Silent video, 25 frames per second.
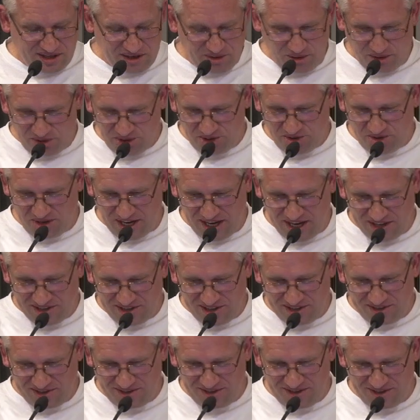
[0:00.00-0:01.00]
I also
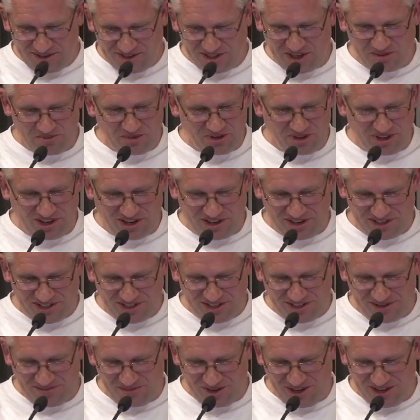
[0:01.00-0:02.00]
added, someone
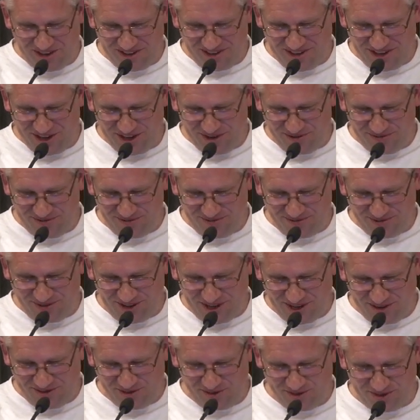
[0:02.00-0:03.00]
asked me if
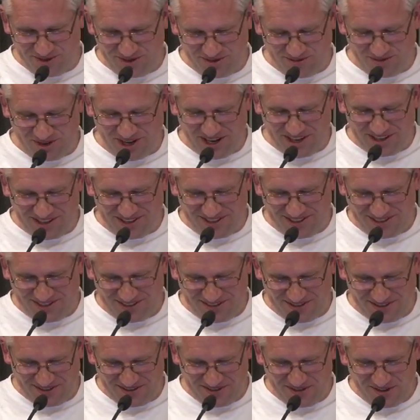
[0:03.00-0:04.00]
I could write
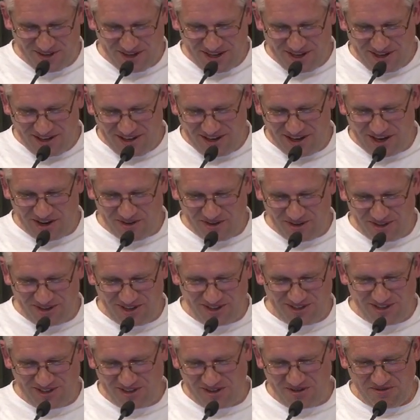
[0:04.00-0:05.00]
uh,
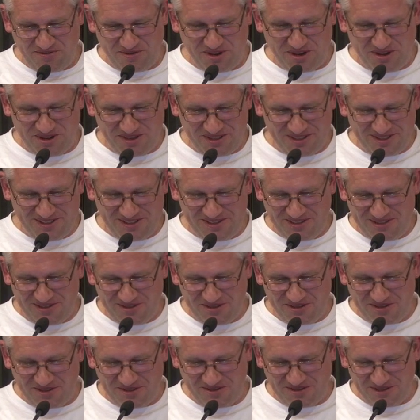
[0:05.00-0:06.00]
characters in
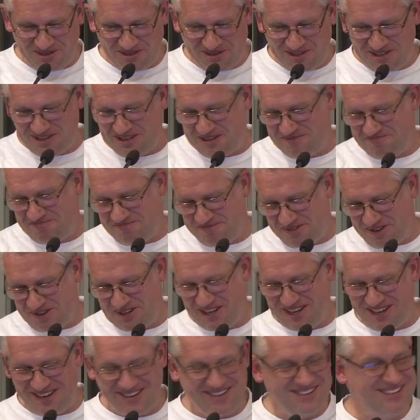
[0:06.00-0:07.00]
so I said,
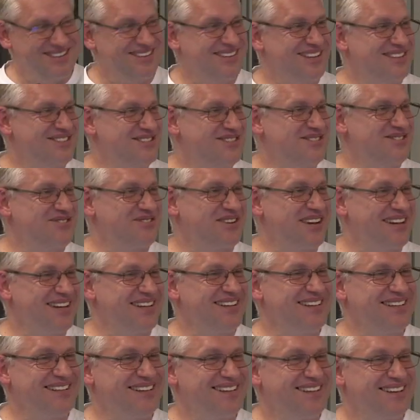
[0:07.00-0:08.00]
okay, let's
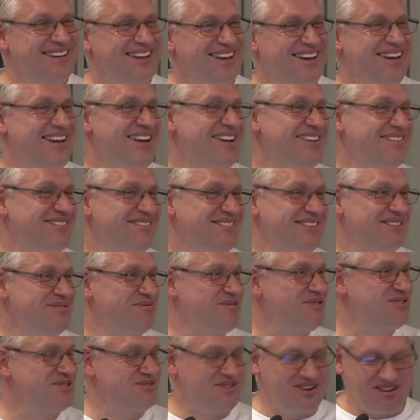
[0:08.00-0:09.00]
try, and
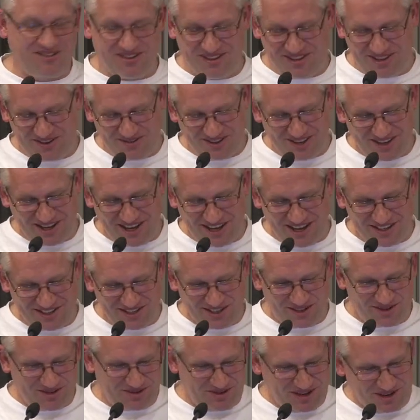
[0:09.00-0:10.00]
it was relatively
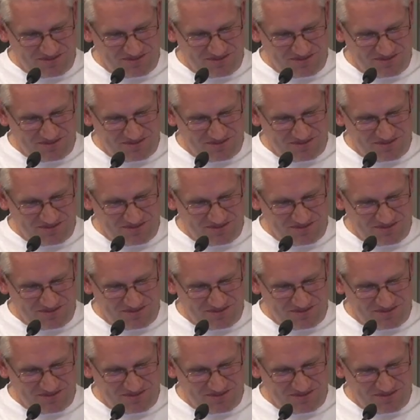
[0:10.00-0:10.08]
easy to